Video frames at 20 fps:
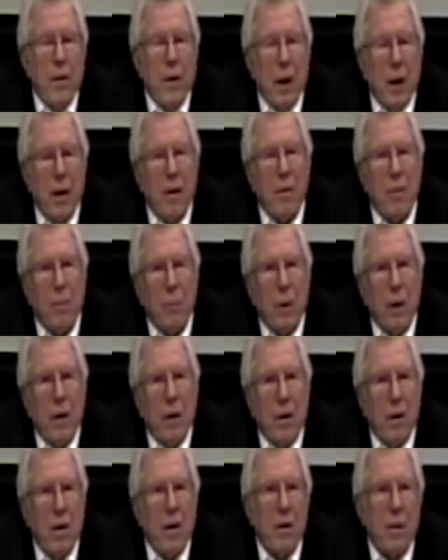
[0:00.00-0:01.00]
then we
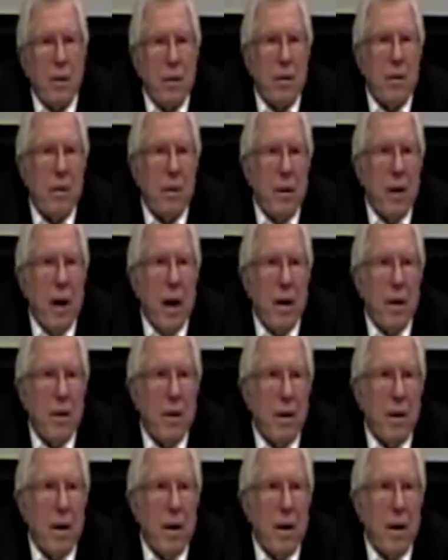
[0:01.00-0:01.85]
learned Latin